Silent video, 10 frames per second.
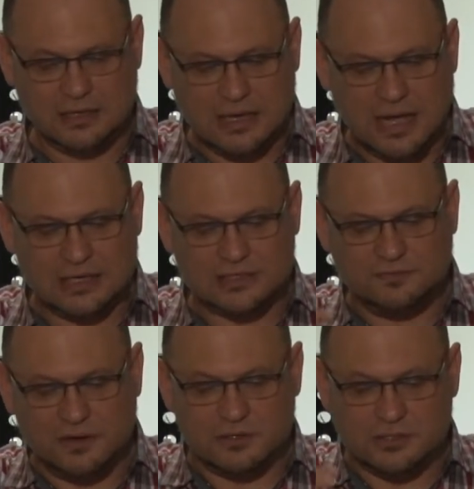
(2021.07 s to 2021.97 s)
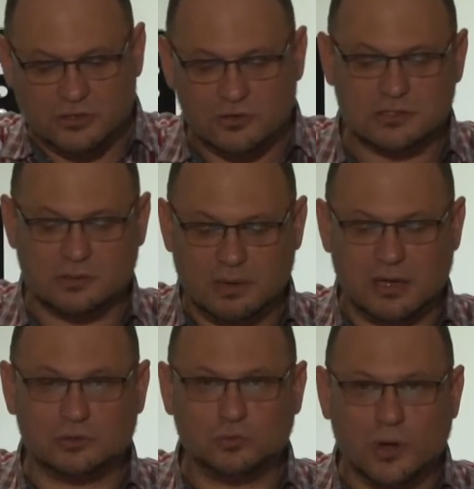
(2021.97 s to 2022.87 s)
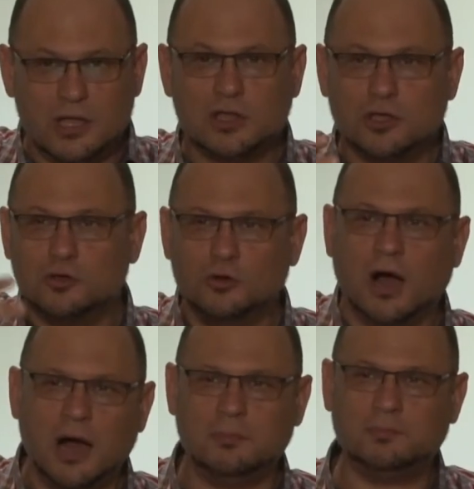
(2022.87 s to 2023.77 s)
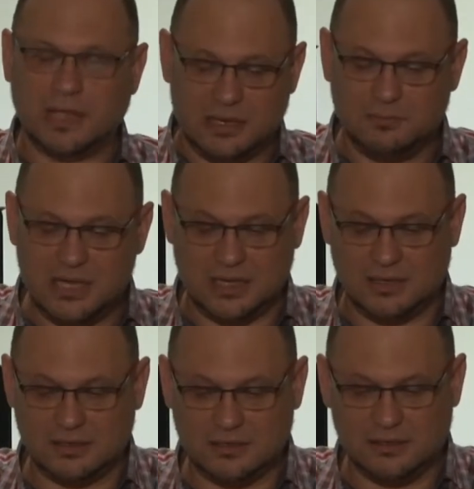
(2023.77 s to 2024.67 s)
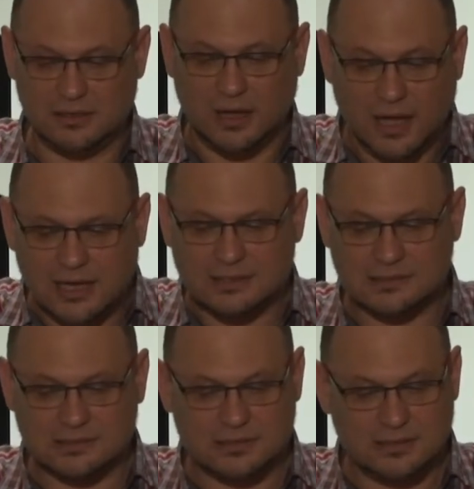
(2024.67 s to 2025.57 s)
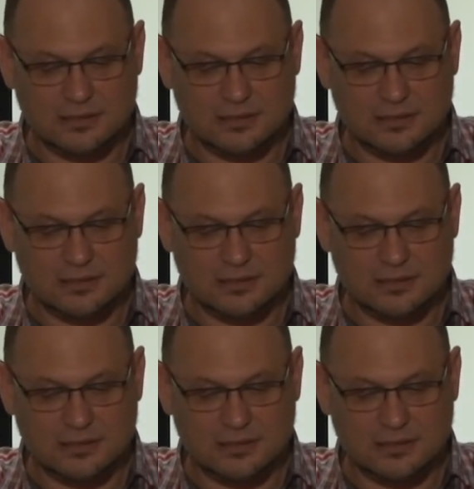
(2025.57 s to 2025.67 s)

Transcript: God is very serious about waking you up and me, us.